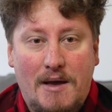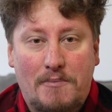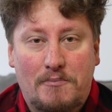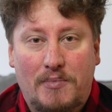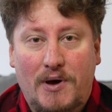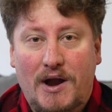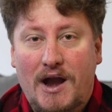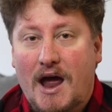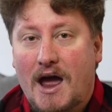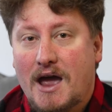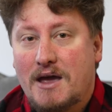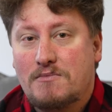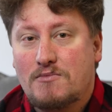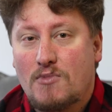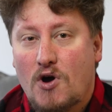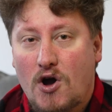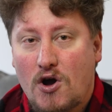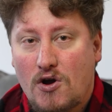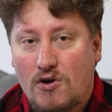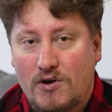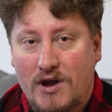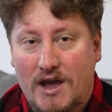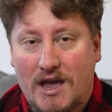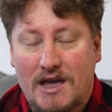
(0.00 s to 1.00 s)
But I'm
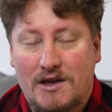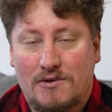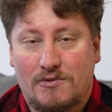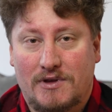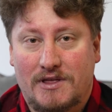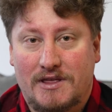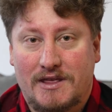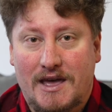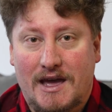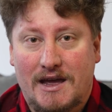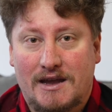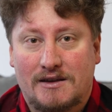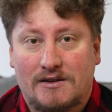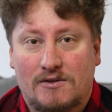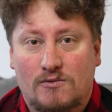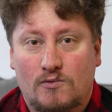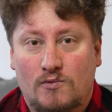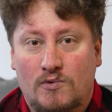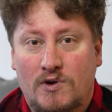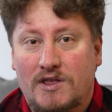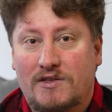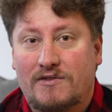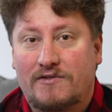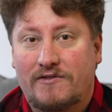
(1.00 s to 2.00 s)
okay with that.
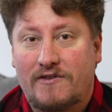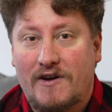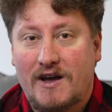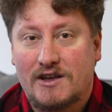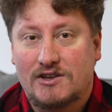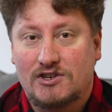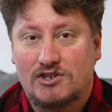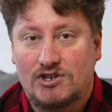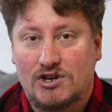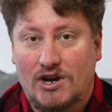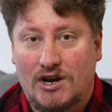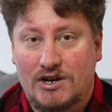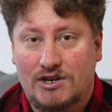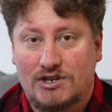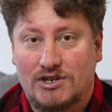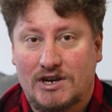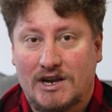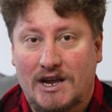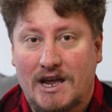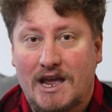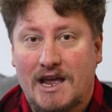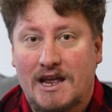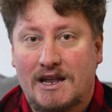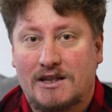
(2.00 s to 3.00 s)
With fast
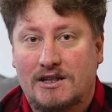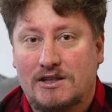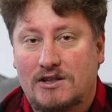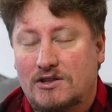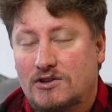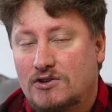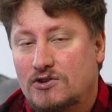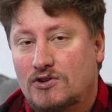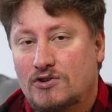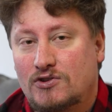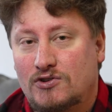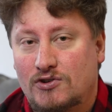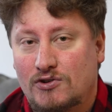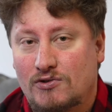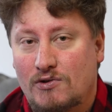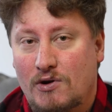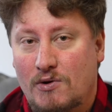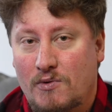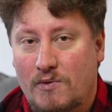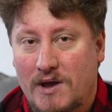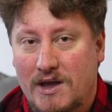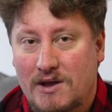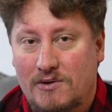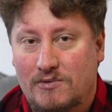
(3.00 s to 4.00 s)
charging, you do
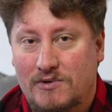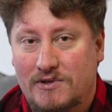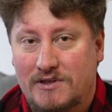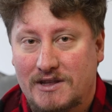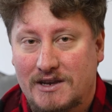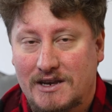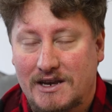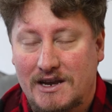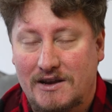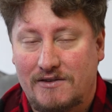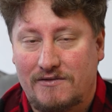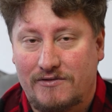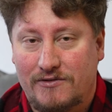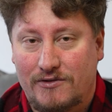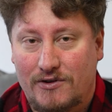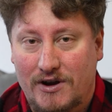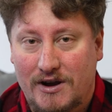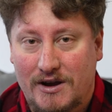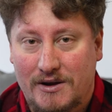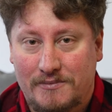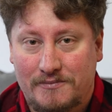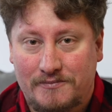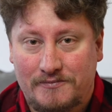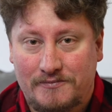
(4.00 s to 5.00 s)
away with the need for it.